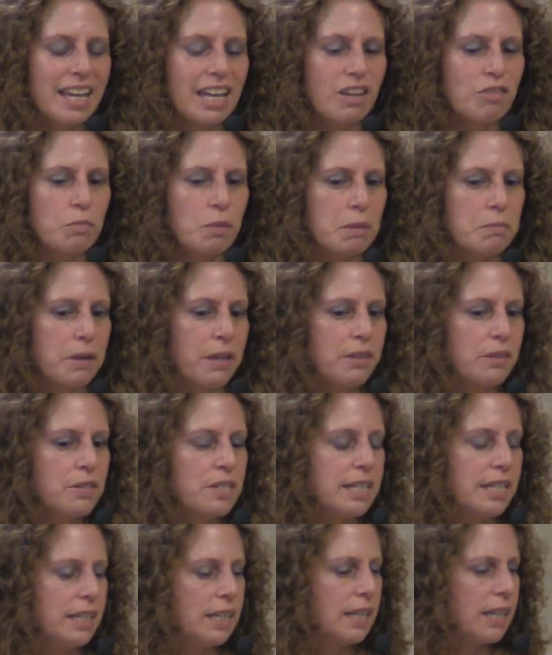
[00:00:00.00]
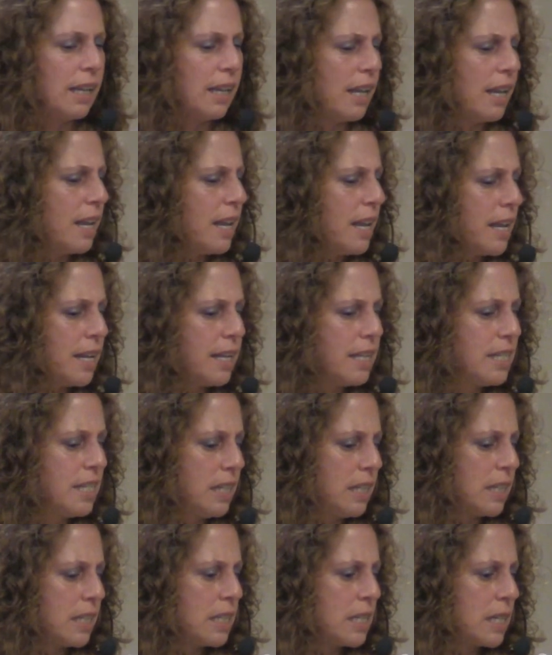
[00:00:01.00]
If my mother didn't
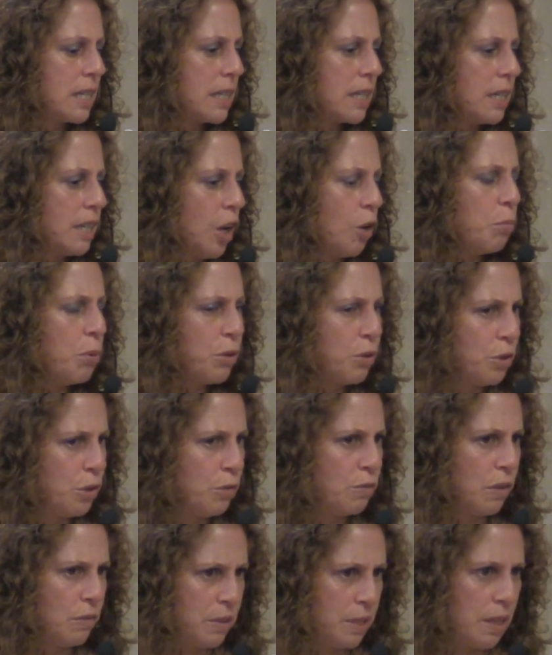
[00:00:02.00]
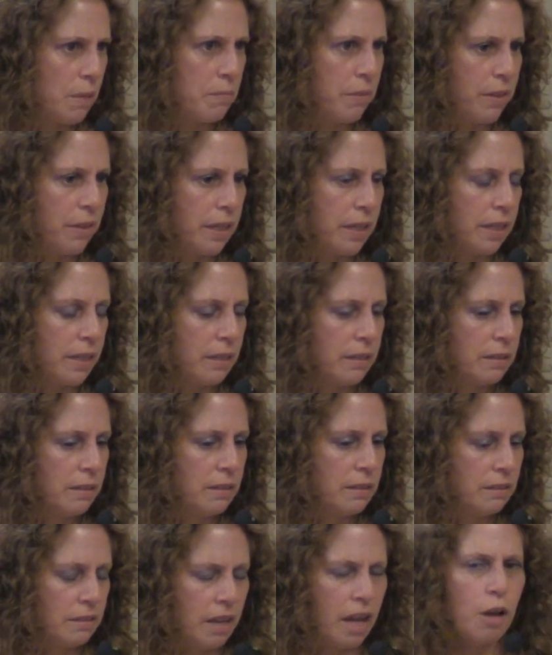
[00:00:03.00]
approve of something,
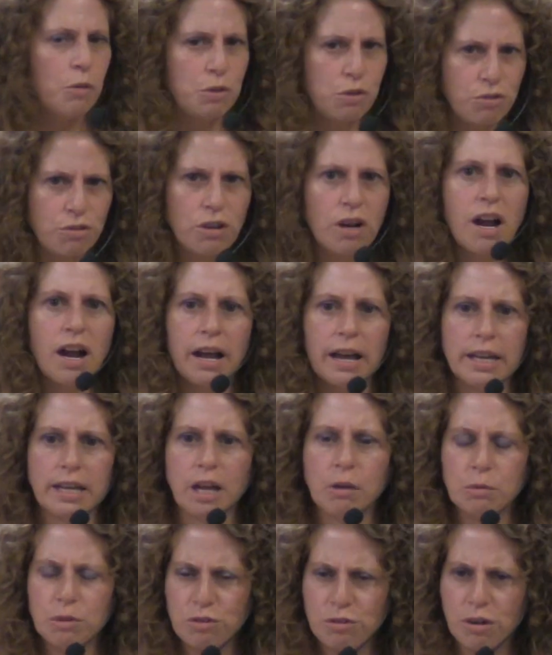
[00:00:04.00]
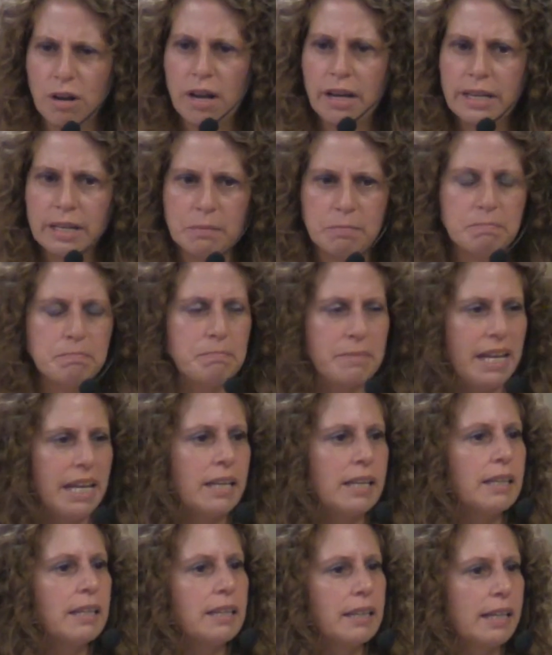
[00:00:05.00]
I would try to
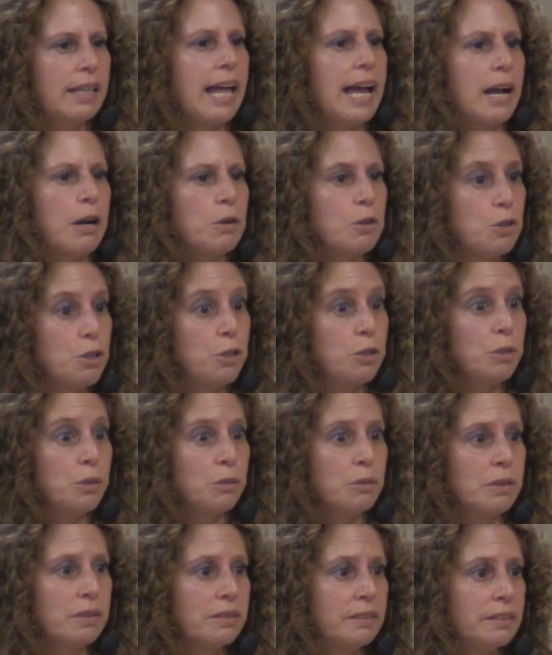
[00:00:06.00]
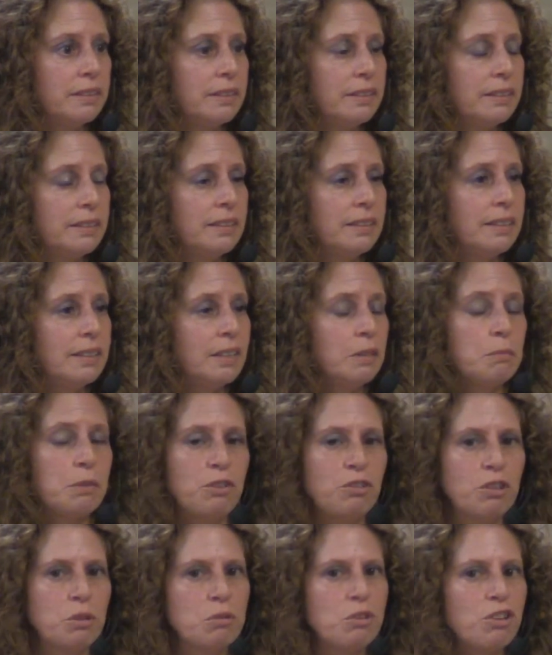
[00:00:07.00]
get loud too, but
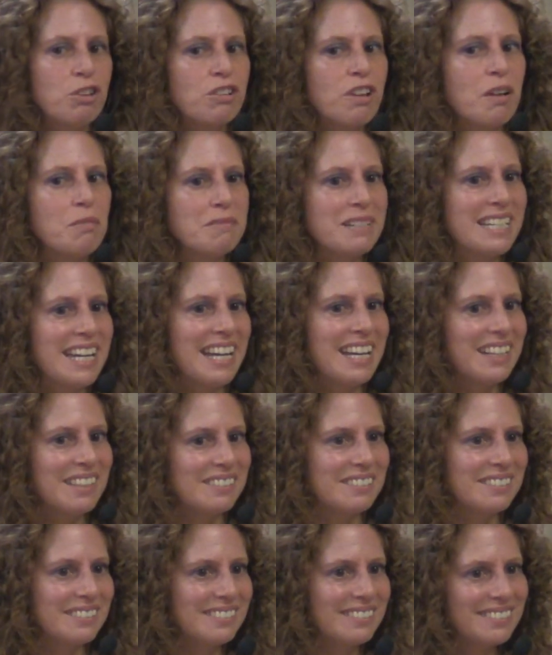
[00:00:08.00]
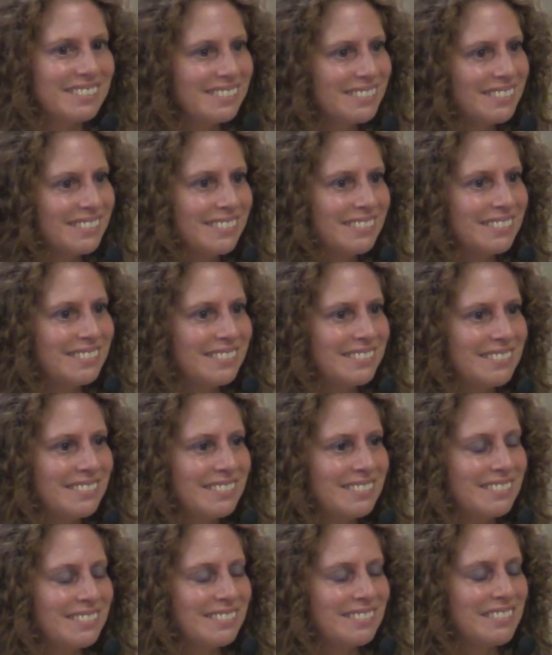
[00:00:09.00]
she would shut me down.
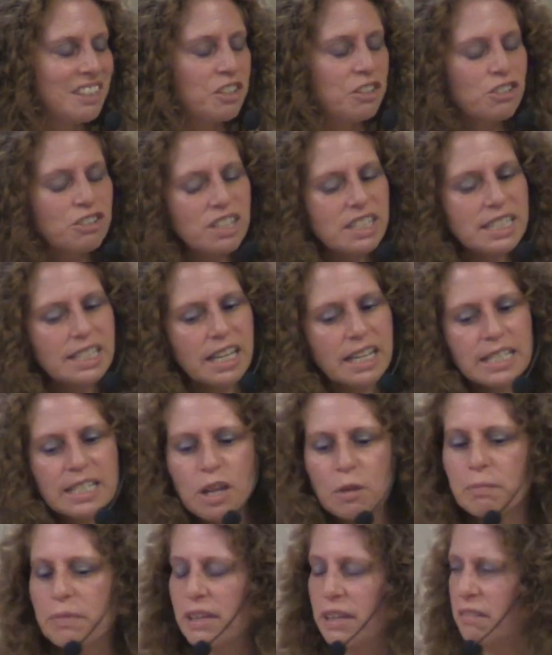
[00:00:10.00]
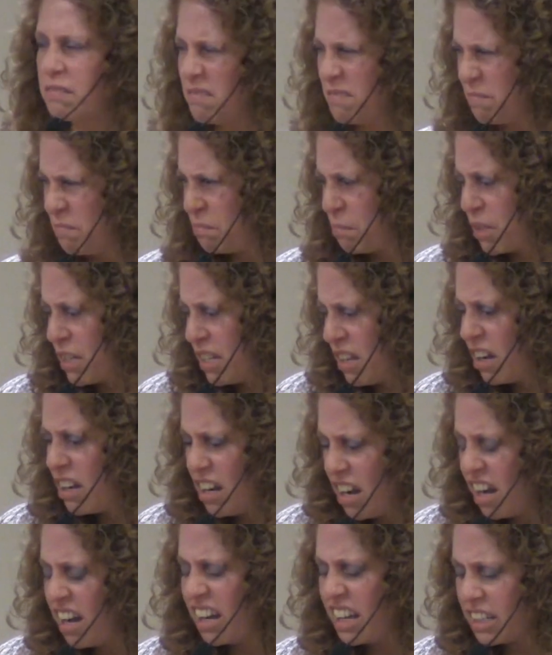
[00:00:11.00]
She'd say something pretty
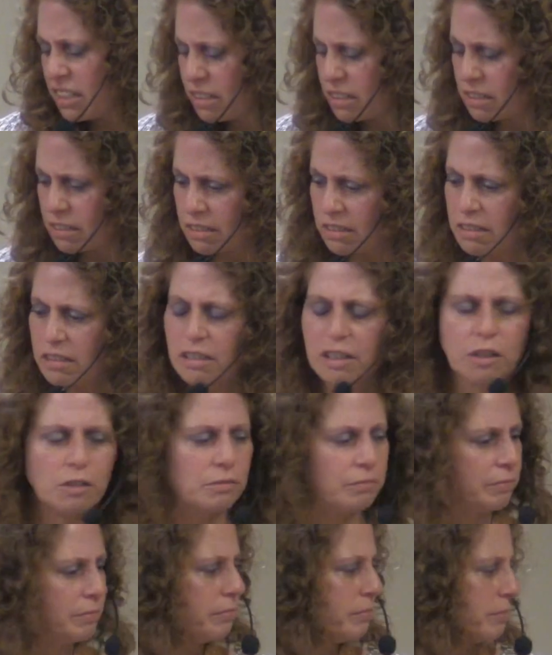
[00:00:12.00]
unkind, you know,